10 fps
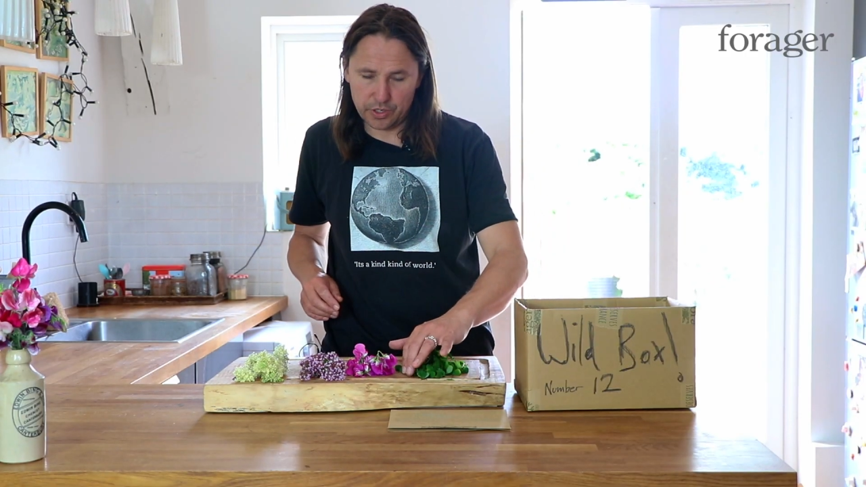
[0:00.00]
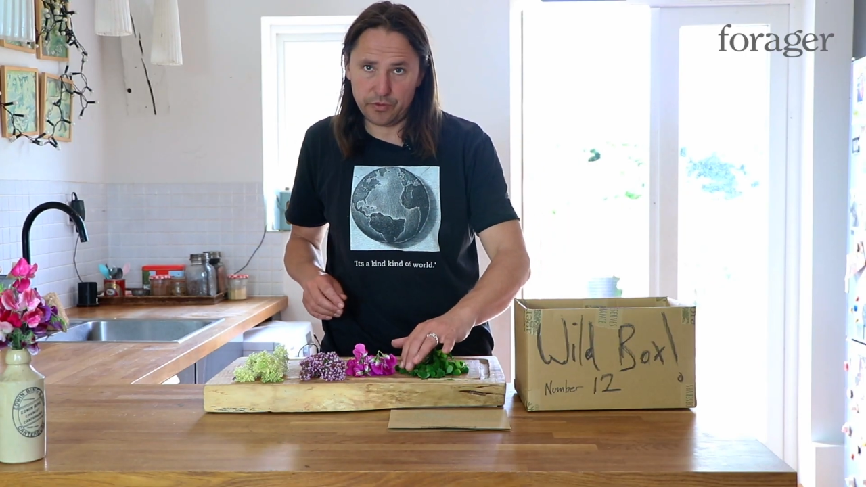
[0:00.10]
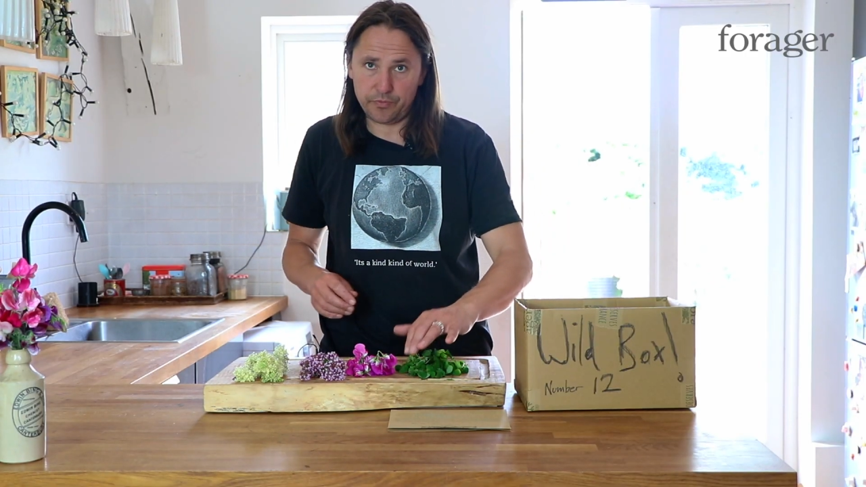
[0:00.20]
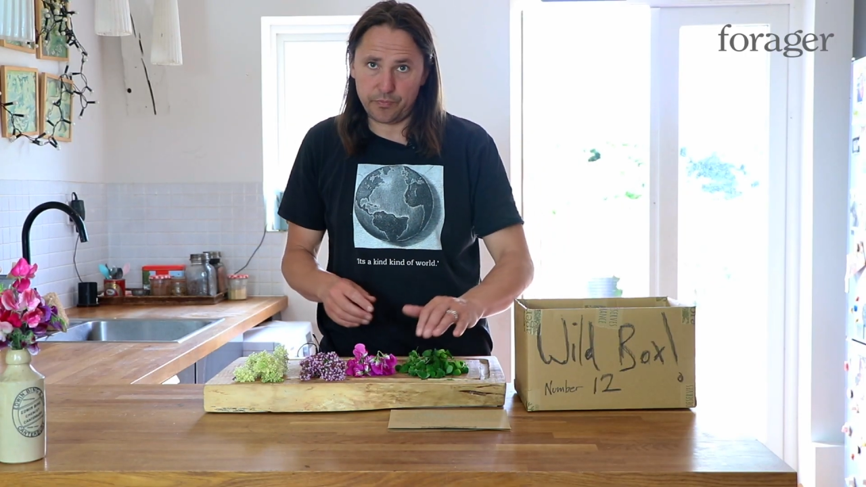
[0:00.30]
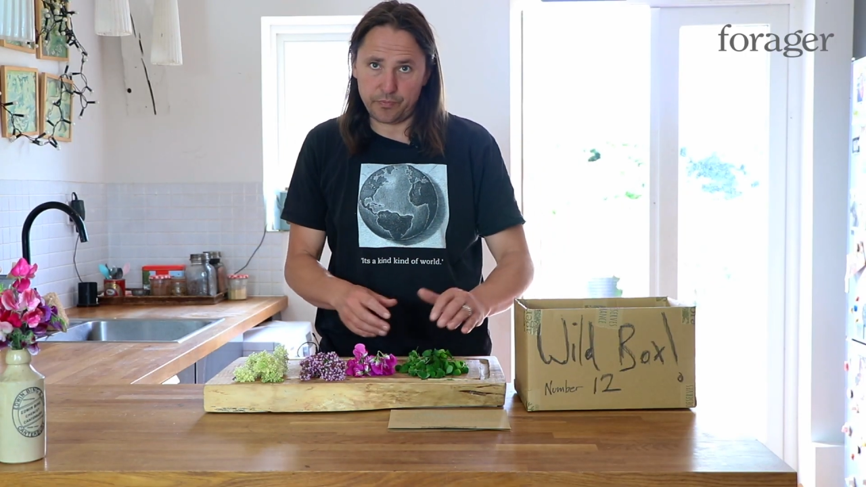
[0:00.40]

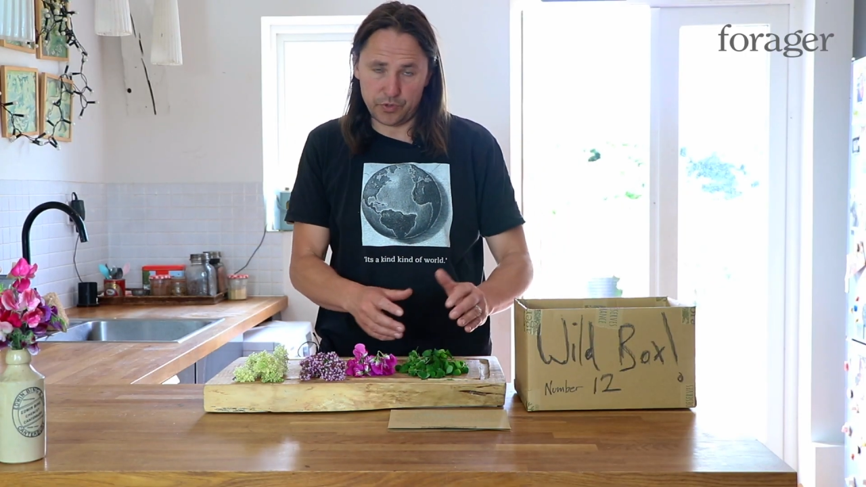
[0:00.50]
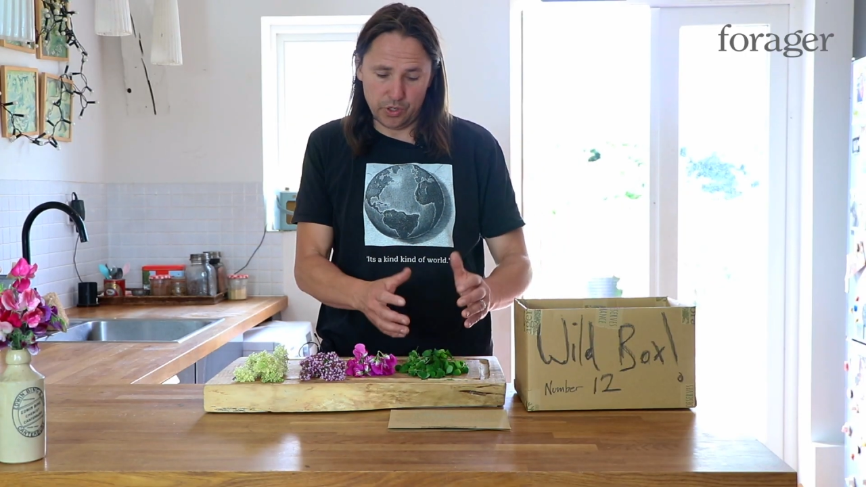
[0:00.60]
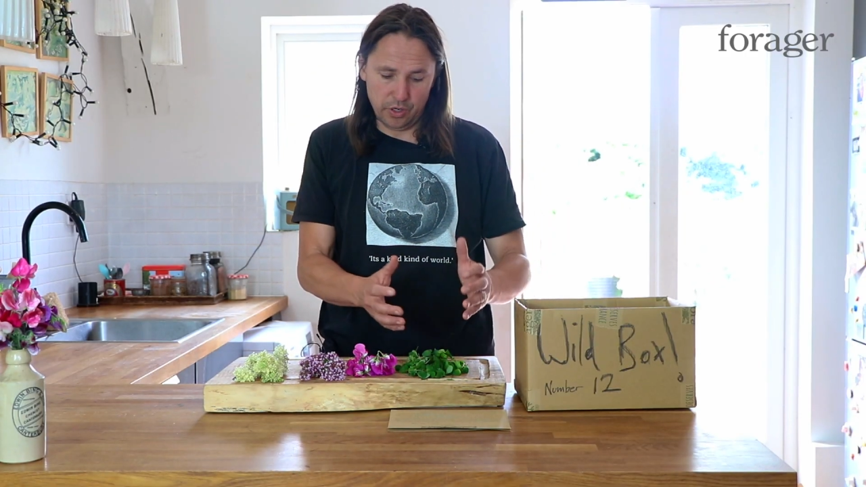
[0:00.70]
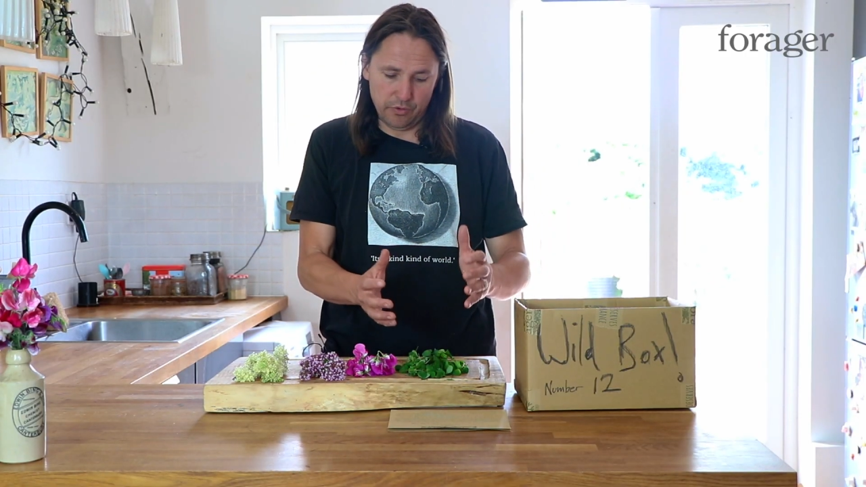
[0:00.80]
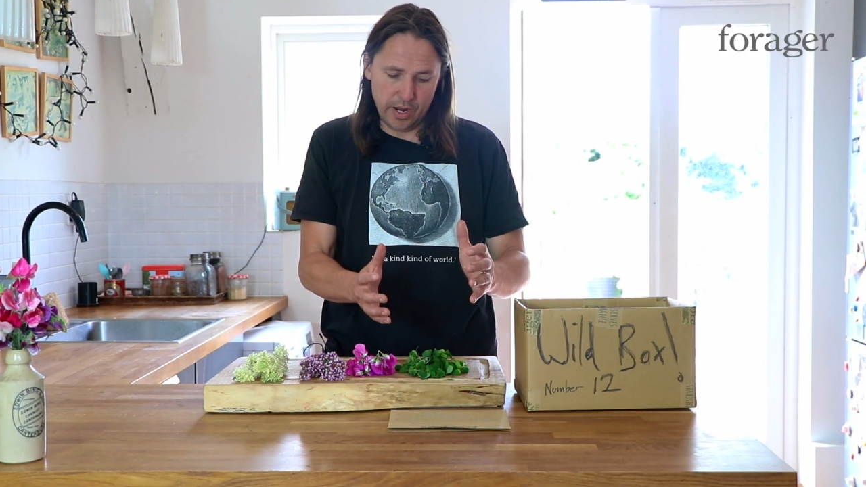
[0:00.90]
can
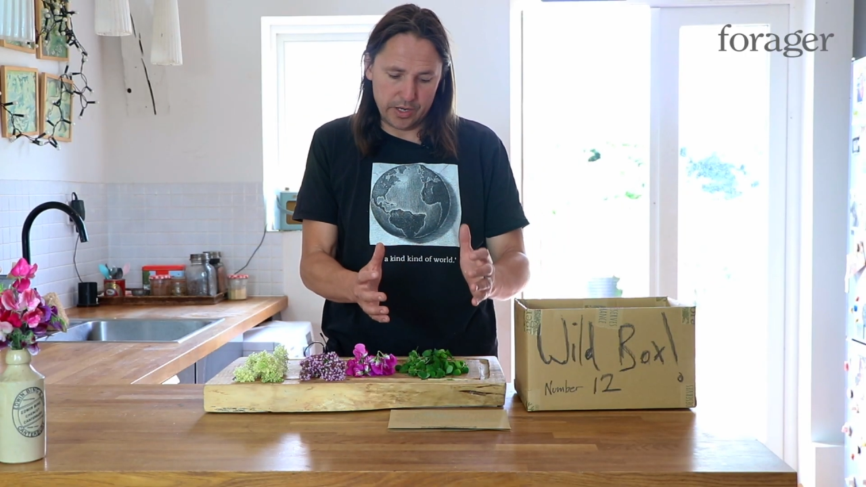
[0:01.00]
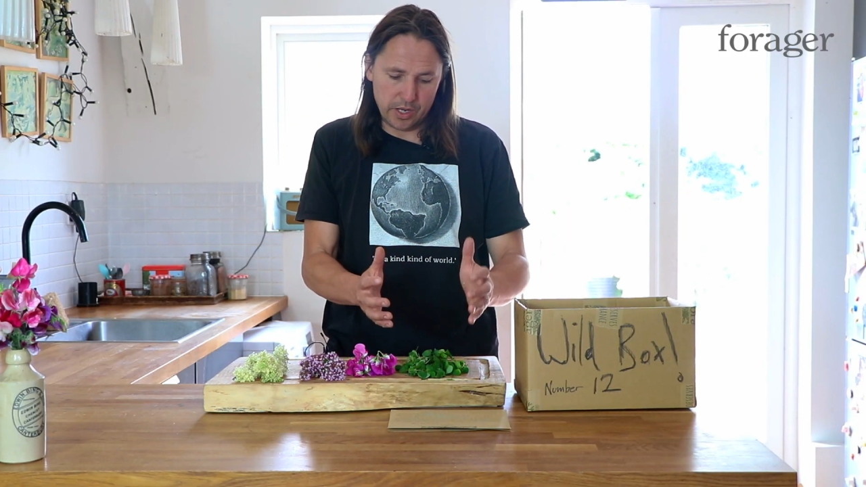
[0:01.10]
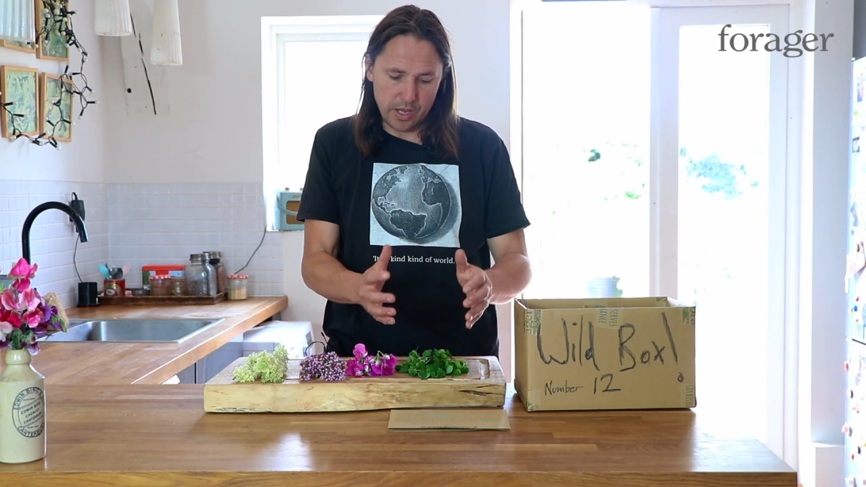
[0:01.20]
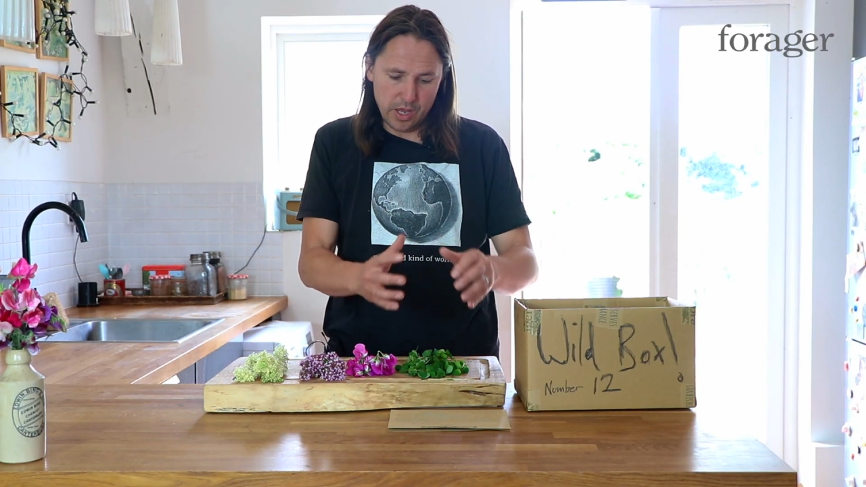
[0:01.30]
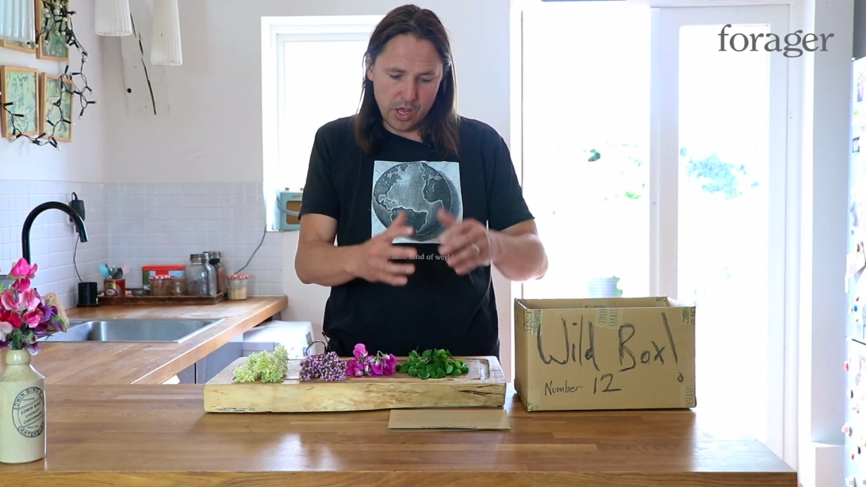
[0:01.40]
tolerate